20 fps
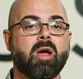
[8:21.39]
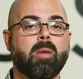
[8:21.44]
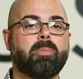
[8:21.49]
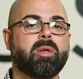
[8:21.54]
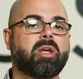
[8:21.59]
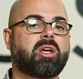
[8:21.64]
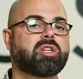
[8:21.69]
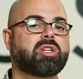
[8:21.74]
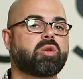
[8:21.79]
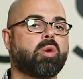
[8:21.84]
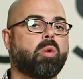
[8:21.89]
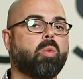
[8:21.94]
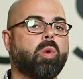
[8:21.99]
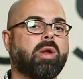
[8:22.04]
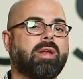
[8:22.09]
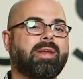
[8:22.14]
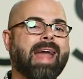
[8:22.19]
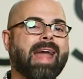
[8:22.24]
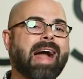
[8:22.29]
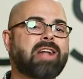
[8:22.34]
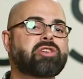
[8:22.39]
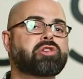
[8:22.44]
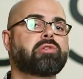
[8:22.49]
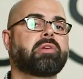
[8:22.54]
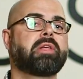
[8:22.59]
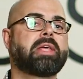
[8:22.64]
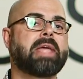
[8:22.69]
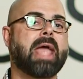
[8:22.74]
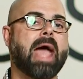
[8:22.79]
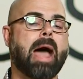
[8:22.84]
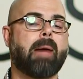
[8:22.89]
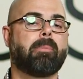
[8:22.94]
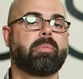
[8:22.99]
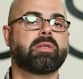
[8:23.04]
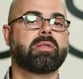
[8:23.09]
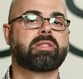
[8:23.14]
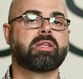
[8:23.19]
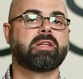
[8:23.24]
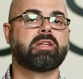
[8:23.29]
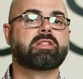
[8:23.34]
because what naturally
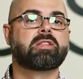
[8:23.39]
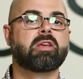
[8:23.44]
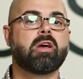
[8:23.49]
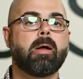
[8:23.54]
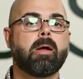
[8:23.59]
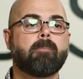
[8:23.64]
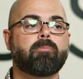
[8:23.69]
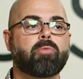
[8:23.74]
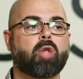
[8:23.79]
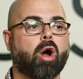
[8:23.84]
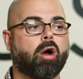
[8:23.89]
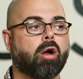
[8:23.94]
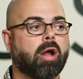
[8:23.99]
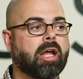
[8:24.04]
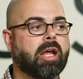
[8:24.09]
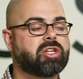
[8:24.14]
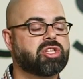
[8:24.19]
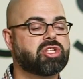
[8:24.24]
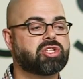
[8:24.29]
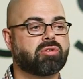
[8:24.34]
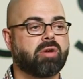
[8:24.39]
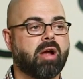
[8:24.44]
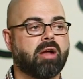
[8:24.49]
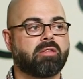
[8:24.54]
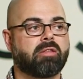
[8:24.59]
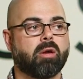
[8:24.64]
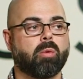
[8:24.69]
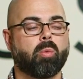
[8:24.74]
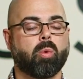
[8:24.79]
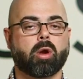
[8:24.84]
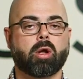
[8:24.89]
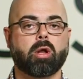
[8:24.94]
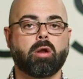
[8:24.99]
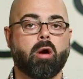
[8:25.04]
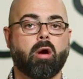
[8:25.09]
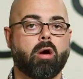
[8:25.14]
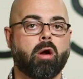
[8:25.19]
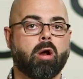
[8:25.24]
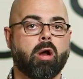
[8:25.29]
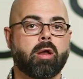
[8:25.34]
happens is our agents are out there working
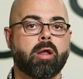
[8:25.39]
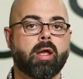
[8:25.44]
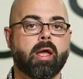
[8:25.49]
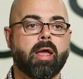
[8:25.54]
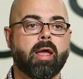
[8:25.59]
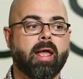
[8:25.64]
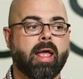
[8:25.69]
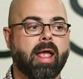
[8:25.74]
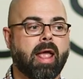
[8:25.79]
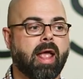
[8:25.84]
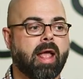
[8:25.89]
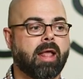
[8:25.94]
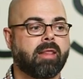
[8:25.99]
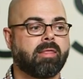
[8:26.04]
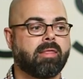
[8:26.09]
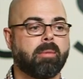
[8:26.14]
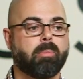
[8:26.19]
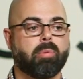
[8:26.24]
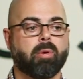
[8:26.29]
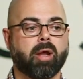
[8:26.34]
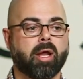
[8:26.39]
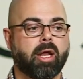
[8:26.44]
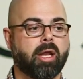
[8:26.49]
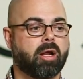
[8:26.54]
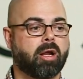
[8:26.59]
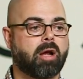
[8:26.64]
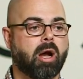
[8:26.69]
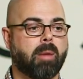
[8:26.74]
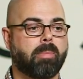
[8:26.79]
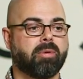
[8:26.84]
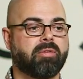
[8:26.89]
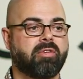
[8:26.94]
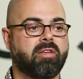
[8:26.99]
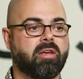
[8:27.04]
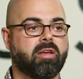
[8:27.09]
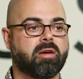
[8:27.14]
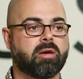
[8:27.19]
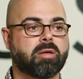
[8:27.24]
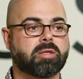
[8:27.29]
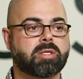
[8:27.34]
hard and they bring in a couple
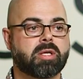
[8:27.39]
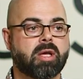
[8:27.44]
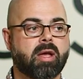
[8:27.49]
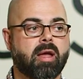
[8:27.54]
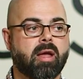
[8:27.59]
deals,